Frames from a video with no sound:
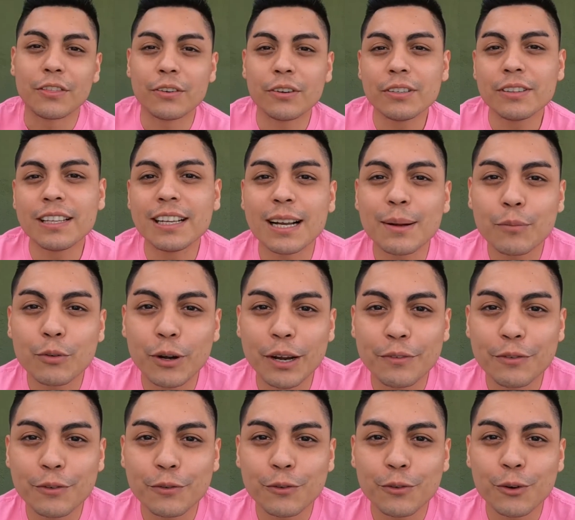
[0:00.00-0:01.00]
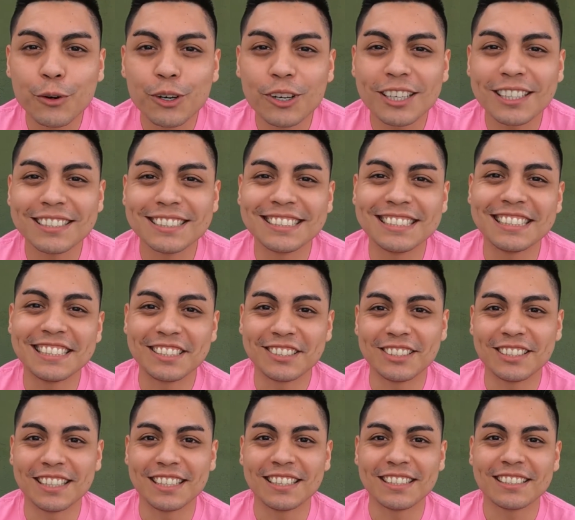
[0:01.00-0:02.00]
The third thing I'm grateful for is the
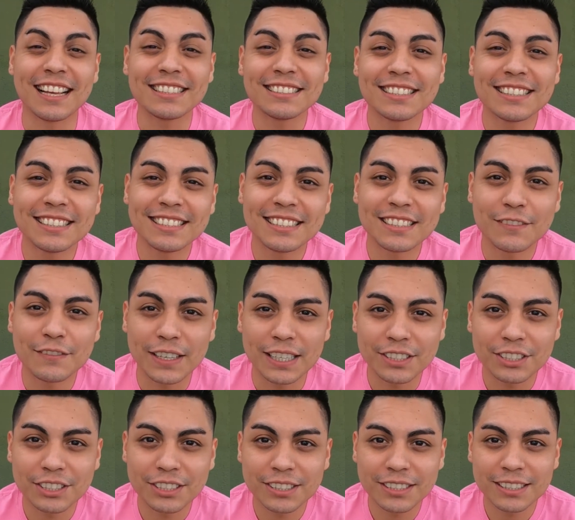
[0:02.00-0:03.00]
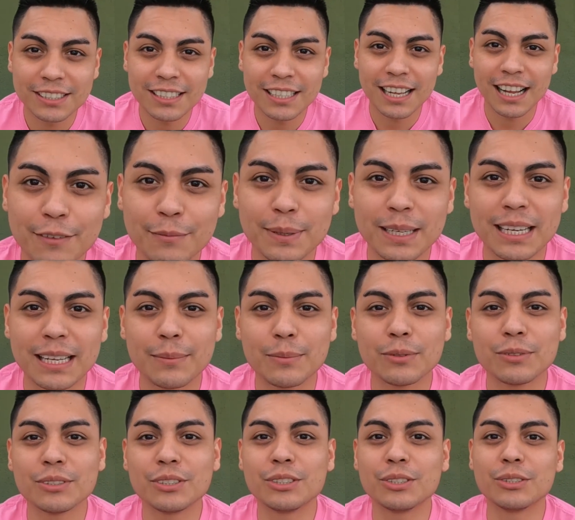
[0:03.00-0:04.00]
internet. Thanks to this invention, I've been
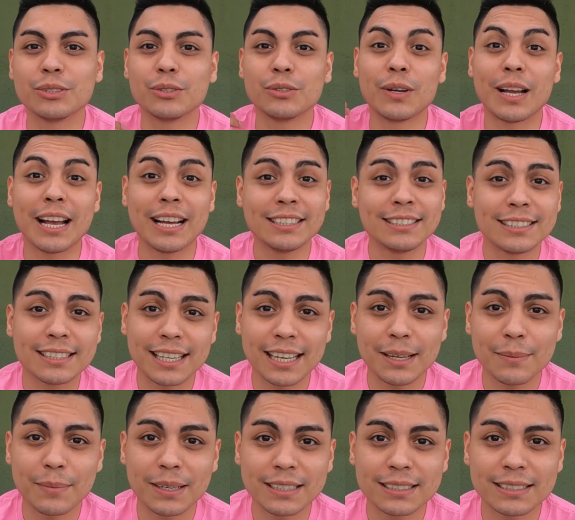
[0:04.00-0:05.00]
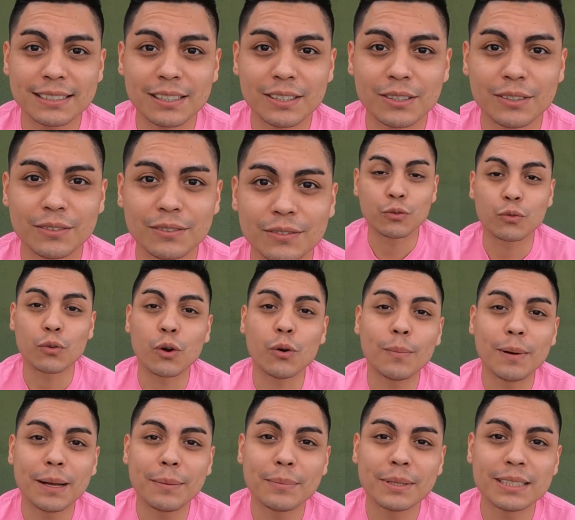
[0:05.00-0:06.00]
able to educate myself,
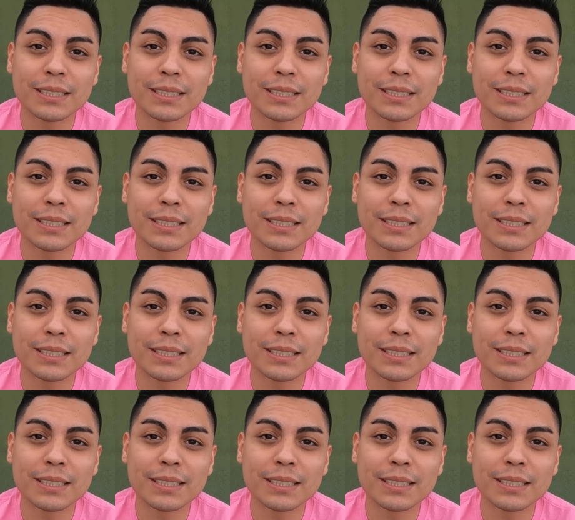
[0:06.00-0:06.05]
grow my